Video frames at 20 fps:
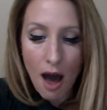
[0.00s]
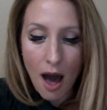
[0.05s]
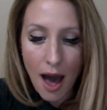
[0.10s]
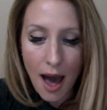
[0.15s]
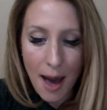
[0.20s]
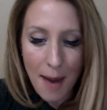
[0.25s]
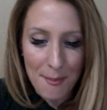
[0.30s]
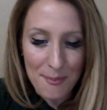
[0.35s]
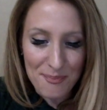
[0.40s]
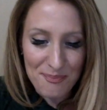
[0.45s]

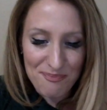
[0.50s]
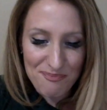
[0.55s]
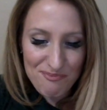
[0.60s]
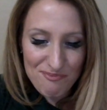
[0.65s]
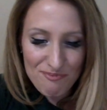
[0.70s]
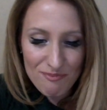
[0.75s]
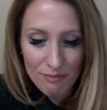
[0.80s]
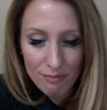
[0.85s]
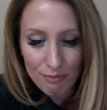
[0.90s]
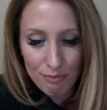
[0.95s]
Um,
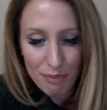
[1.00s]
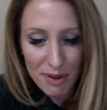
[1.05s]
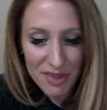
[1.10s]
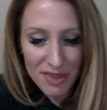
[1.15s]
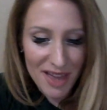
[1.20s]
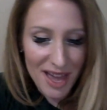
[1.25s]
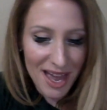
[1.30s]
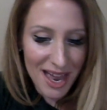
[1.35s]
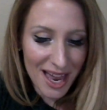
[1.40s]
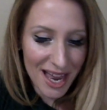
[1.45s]
but
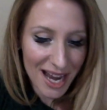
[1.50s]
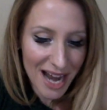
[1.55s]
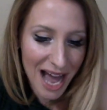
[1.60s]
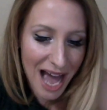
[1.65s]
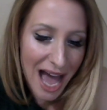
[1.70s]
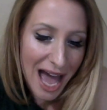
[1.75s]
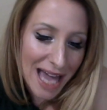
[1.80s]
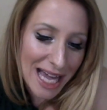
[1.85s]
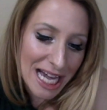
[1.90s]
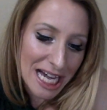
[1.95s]
then
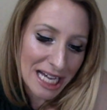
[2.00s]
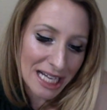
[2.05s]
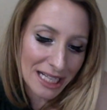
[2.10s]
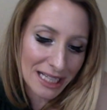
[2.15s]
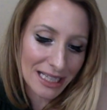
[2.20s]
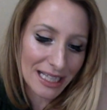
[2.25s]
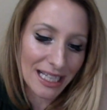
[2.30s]
I kind of